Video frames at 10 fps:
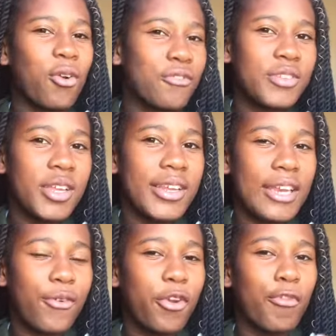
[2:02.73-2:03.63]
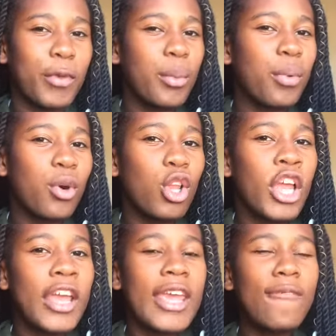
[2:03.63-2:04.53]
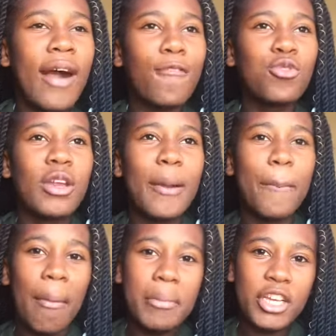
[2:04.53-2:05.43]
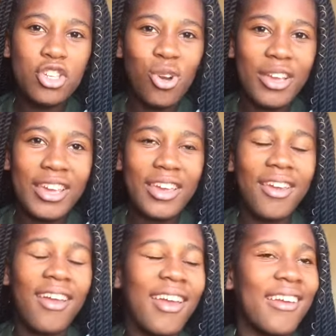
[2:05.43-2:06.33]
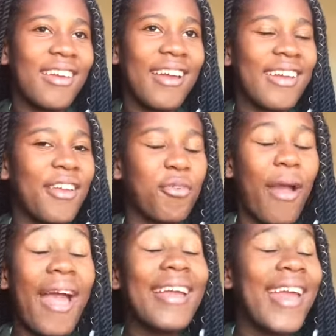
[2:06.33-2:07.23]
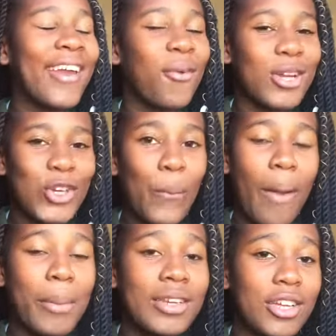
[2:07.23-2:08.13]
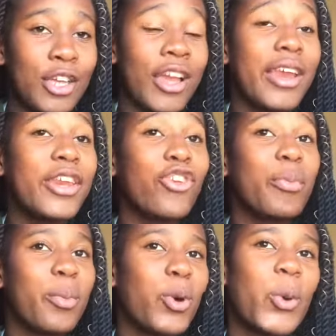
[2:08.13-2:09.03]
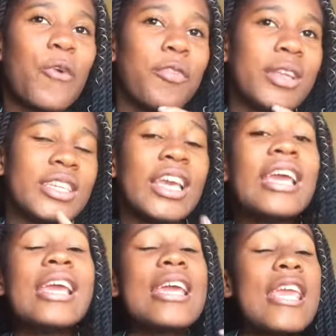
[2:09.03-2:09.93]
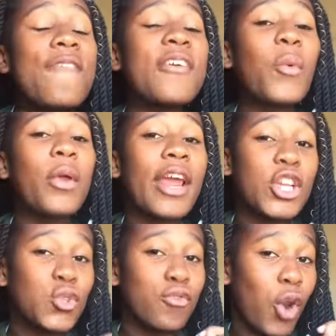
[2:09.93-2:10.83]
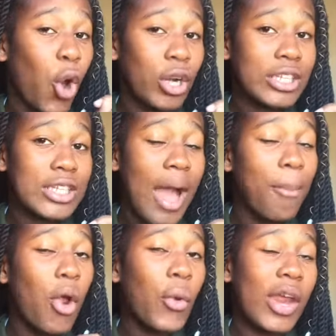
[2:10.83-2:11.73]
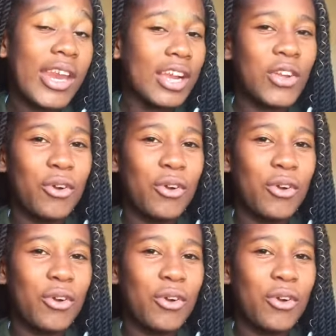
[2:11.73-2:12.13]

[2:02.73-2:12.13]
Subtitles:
confident in front of people. If I have to do like public talking, hey, I cannot do public talking. I need to be more confident. Even when I do vlogs, I'm not really that